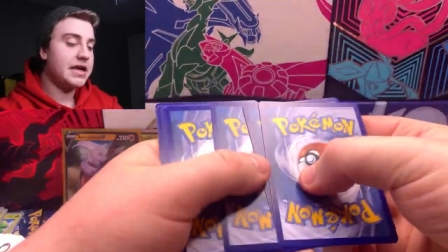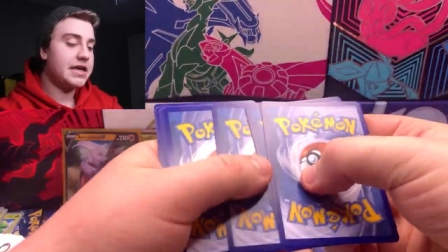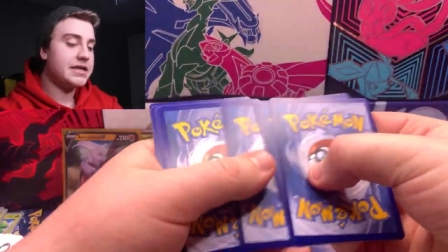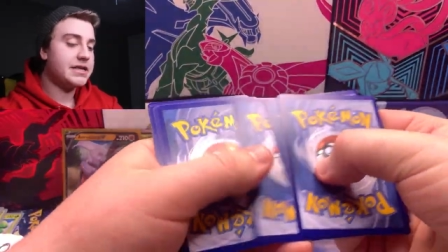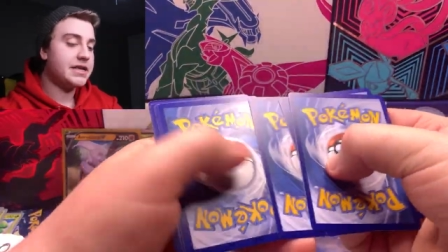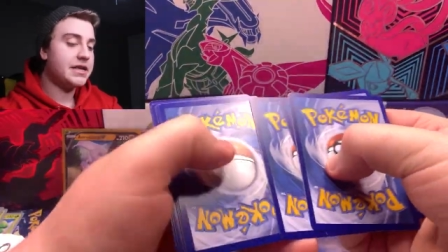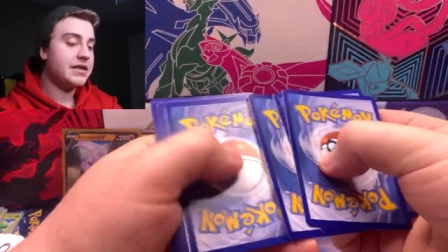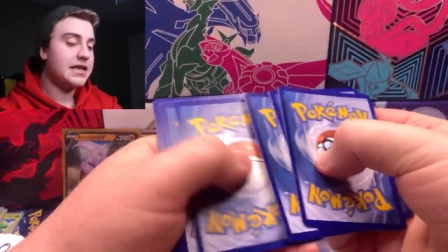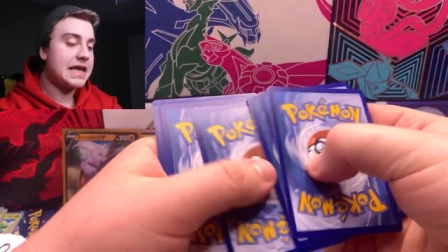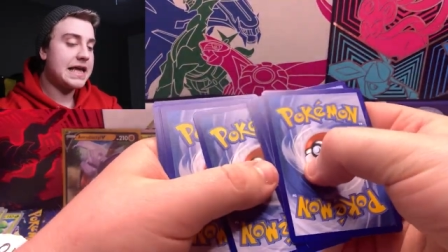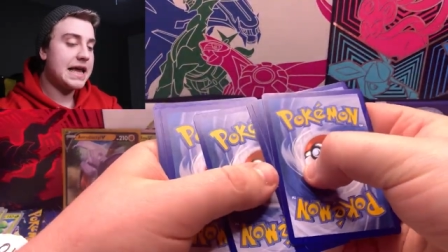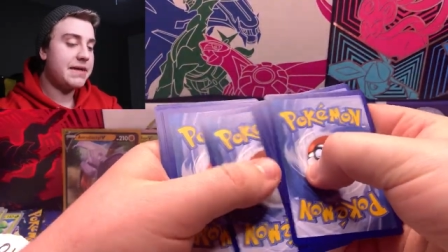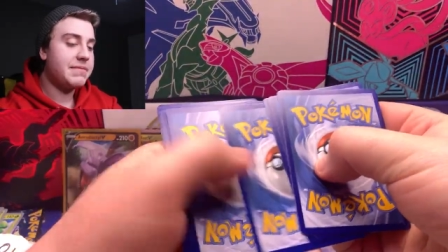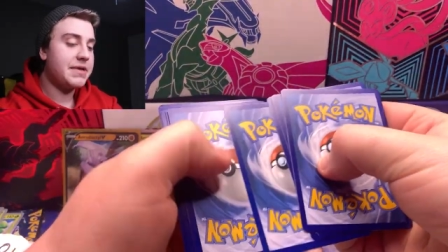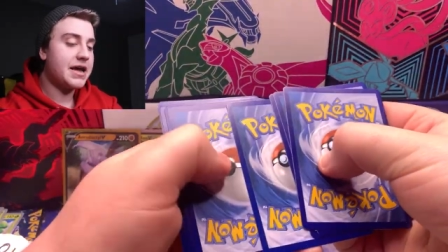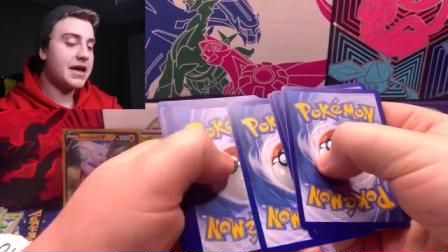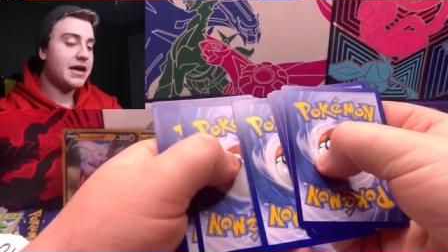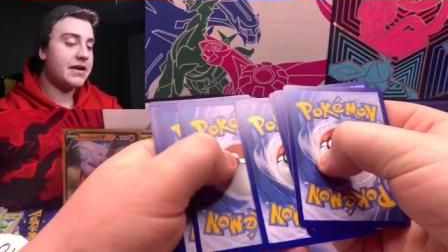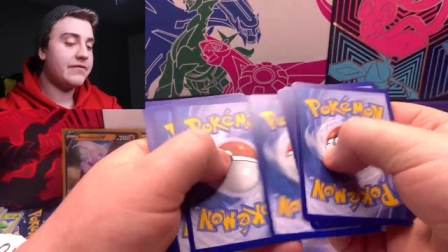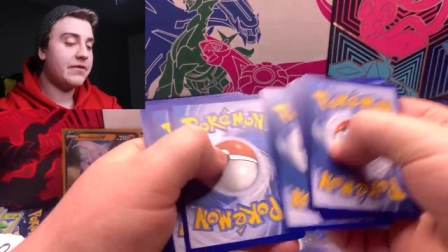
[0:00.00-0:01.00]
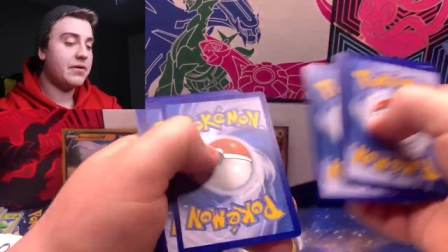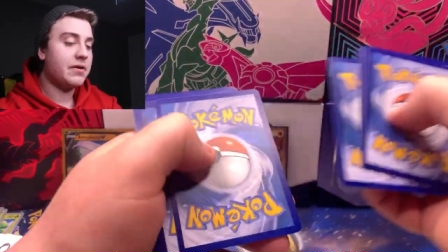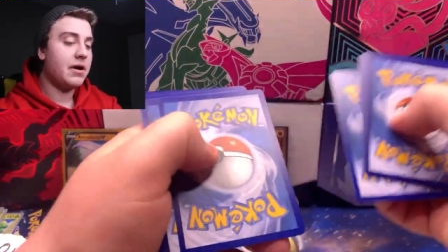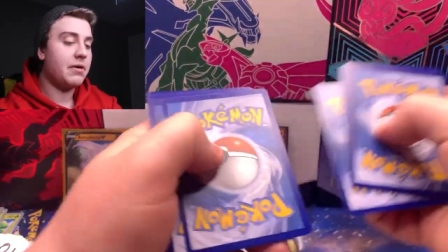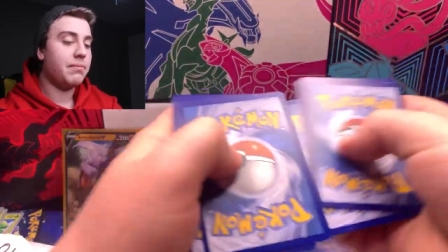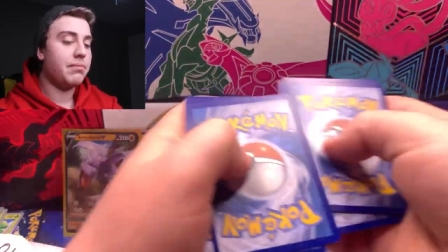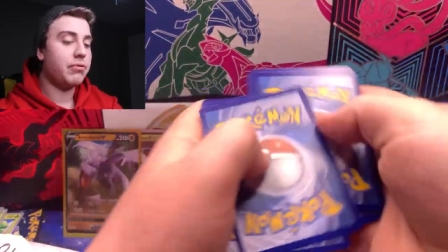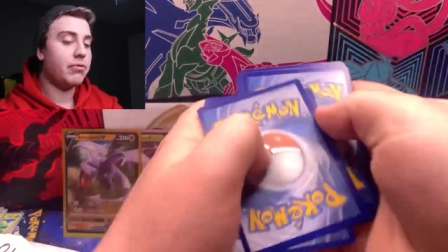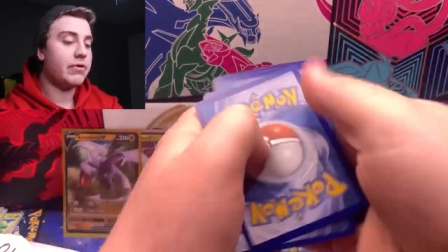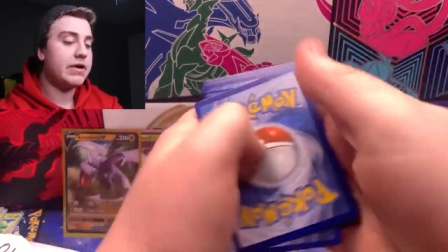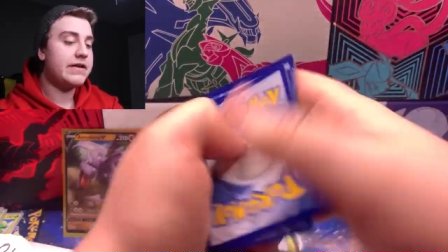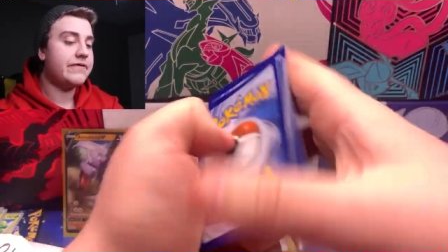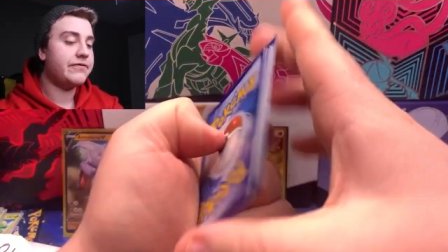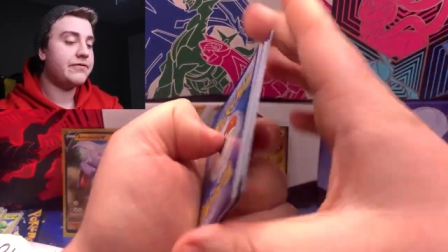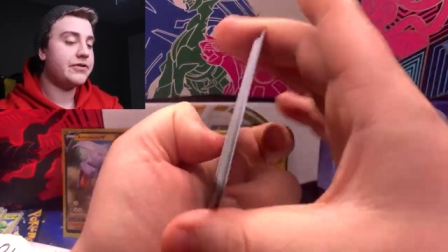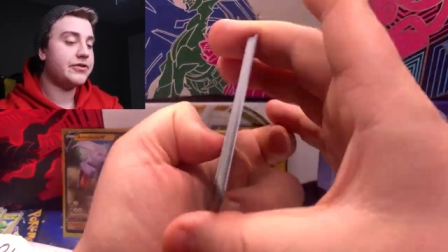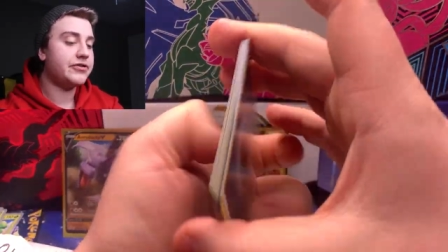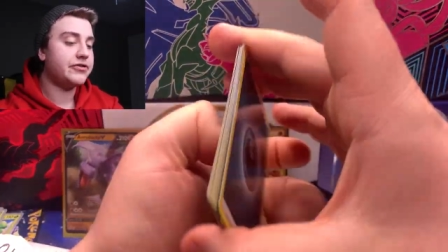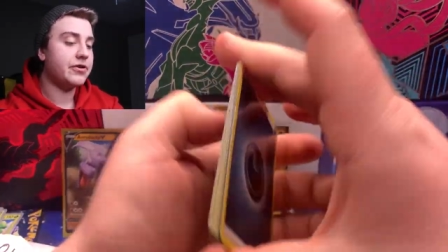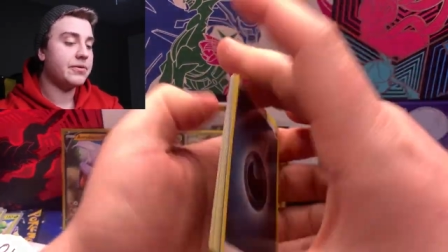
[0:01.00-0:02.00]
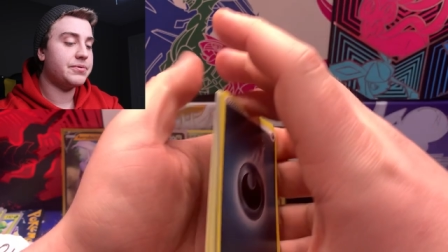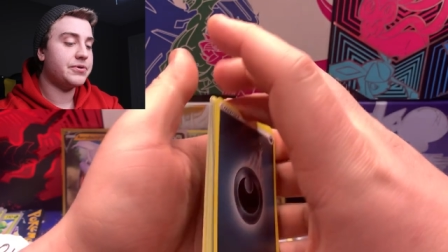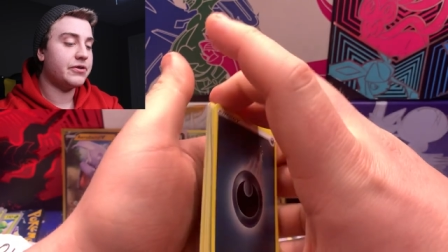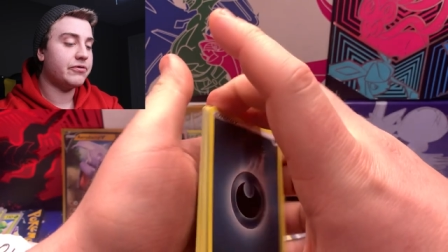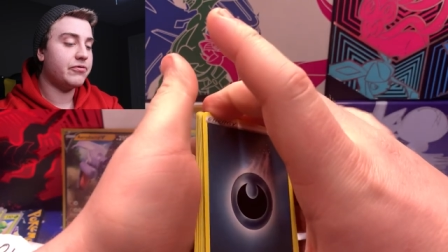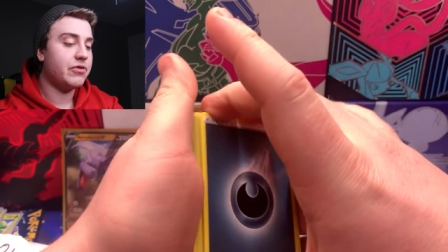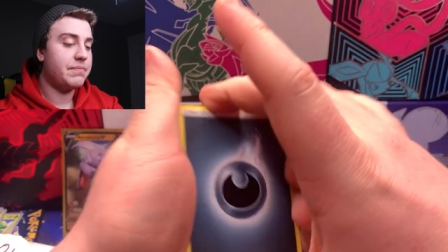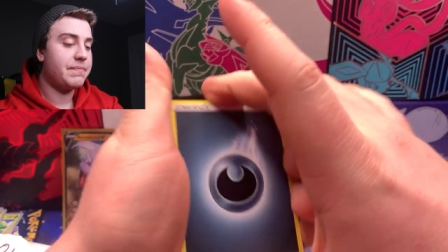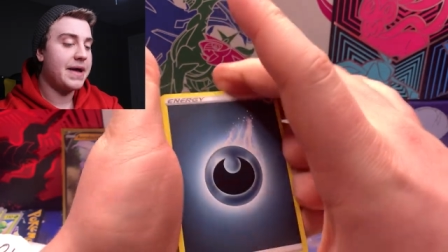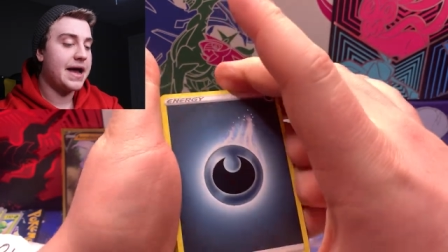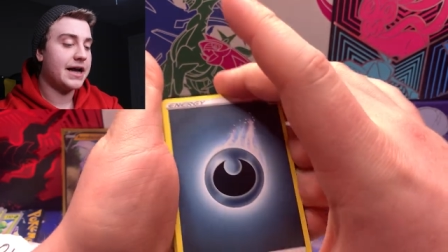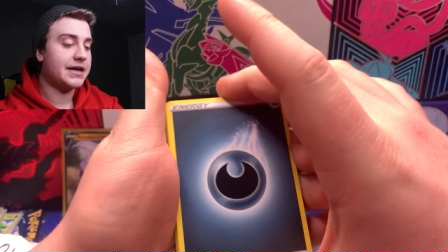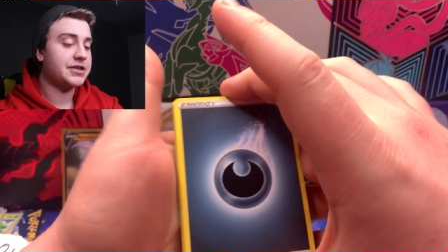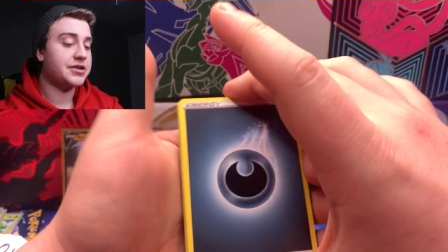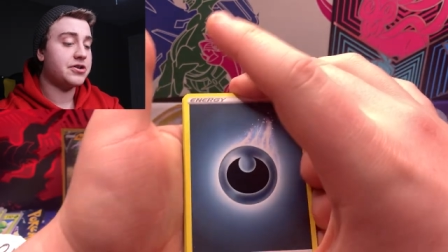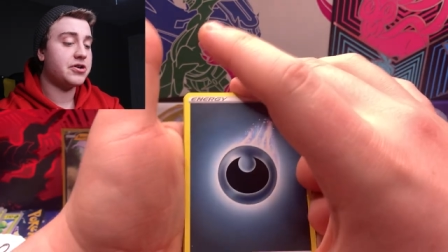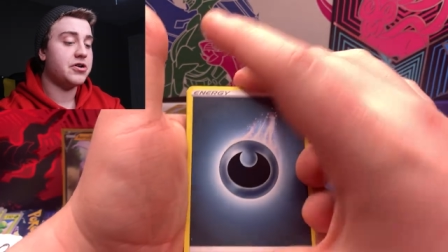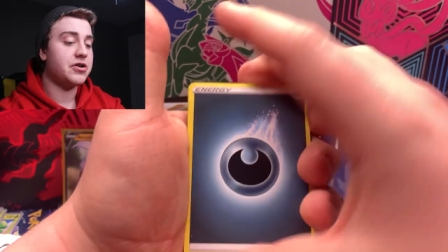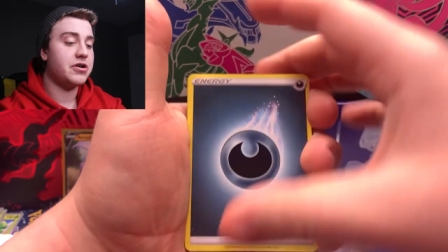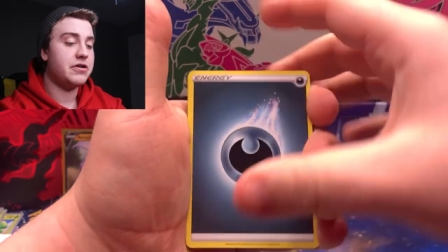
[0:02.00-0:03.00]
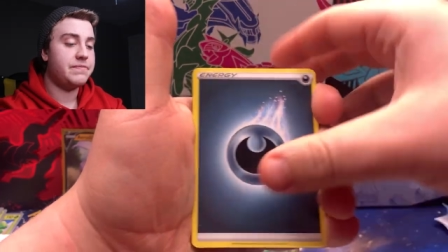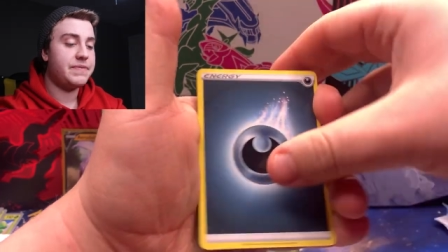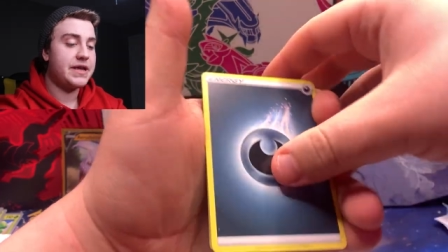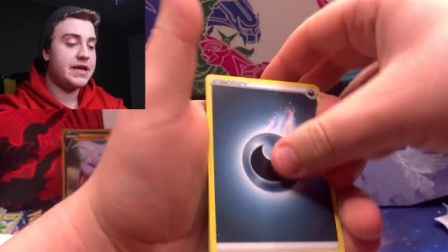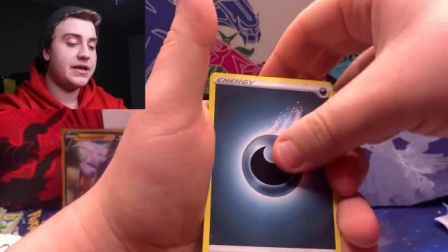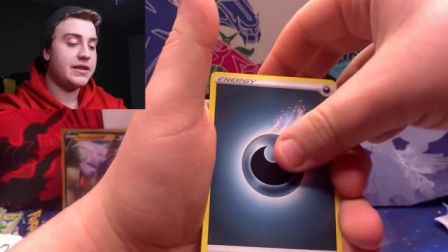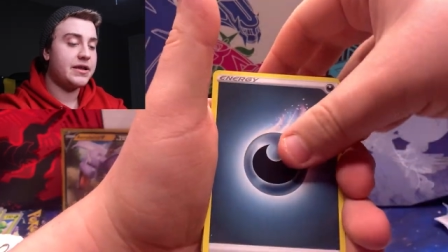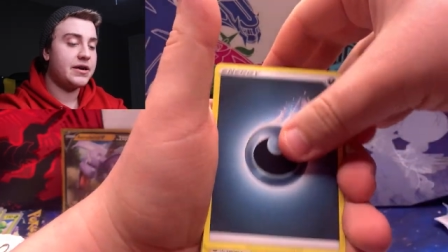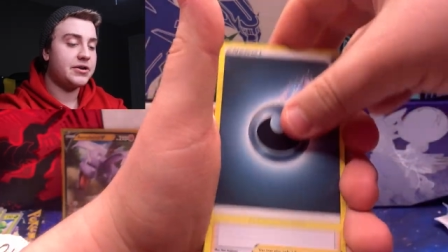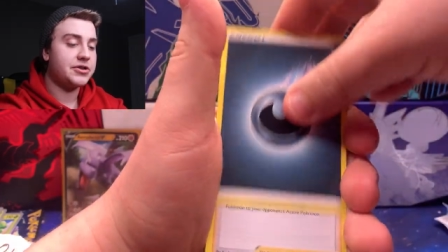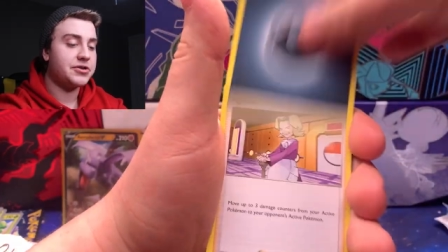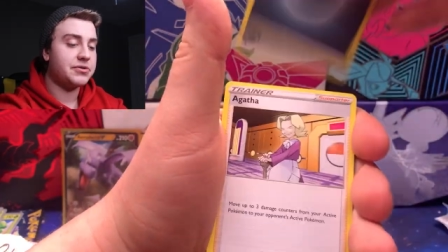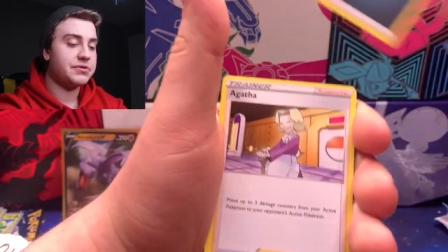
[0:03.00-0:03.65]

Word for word: He said that he gave me kind of a, a, brief description of what packs could be in there.